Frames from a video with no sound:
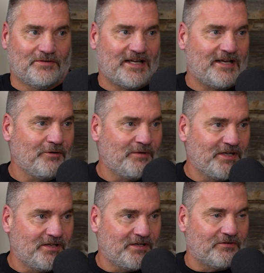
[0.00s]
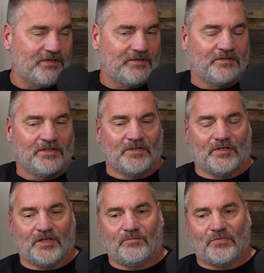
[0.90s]
how do I know?
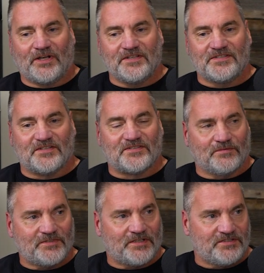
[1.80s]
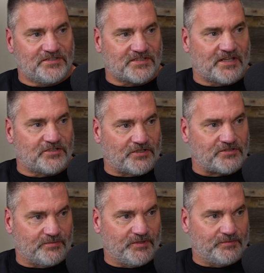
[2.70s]
And Brian said, sometimes you just got to
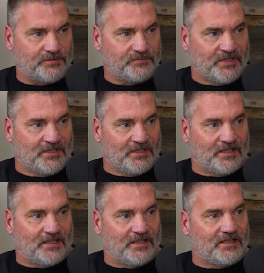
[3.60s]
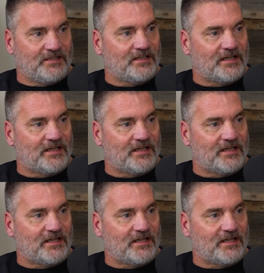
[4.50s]
trust your people. And